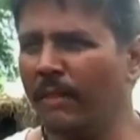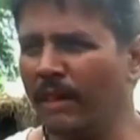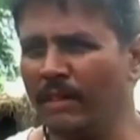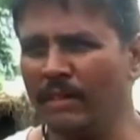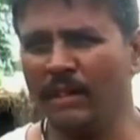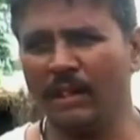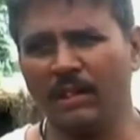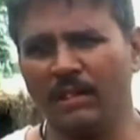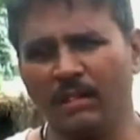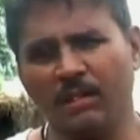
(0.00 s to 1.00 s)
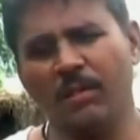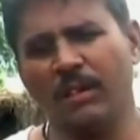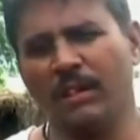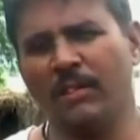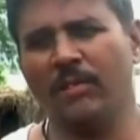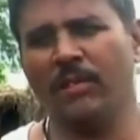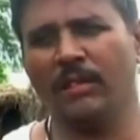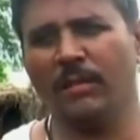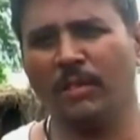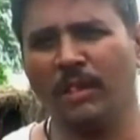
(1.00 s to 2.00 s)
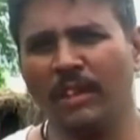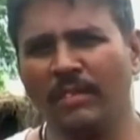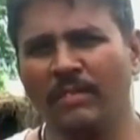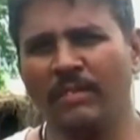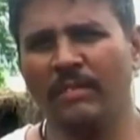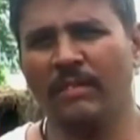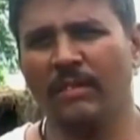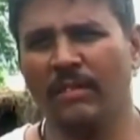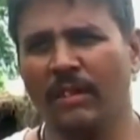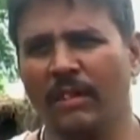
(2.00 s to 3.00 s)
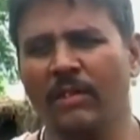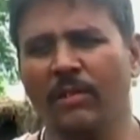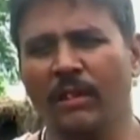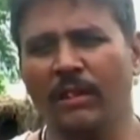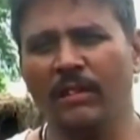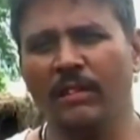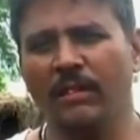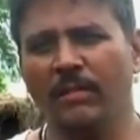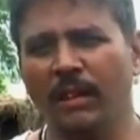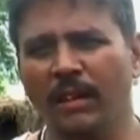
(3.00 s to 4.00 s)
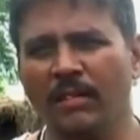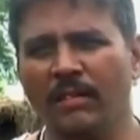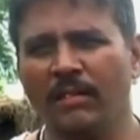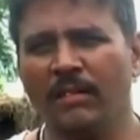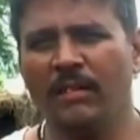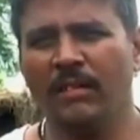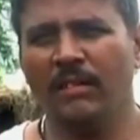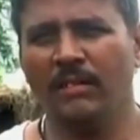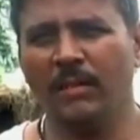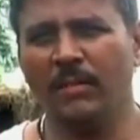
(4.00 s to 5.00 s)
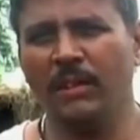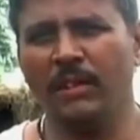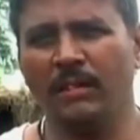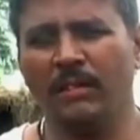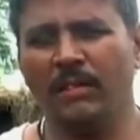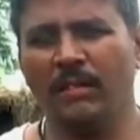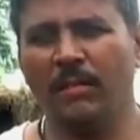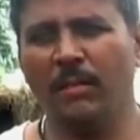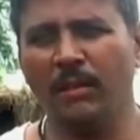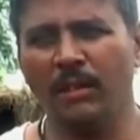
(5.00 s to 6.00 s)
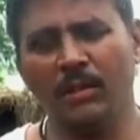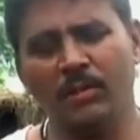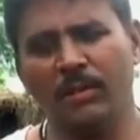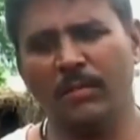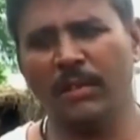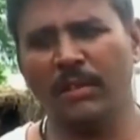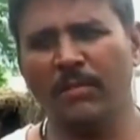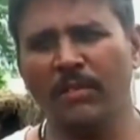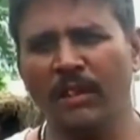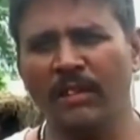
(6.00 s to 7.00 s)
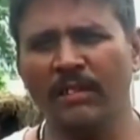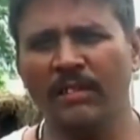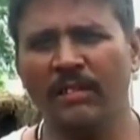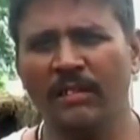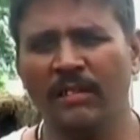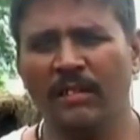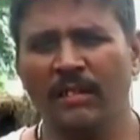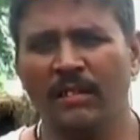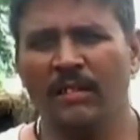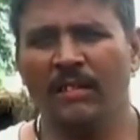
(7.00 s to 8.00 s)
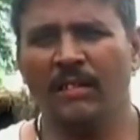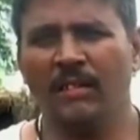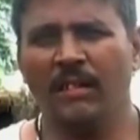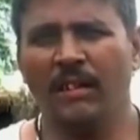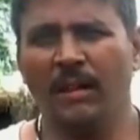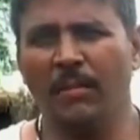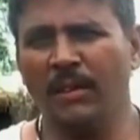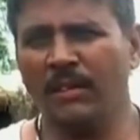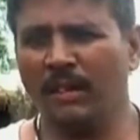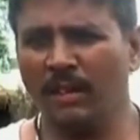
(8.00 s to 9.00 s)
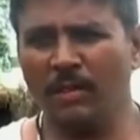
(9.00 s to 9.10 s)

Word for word: All the land has been inundated with floodwater, all the crops have been damaged. Water has started coming into our homes, he says. We've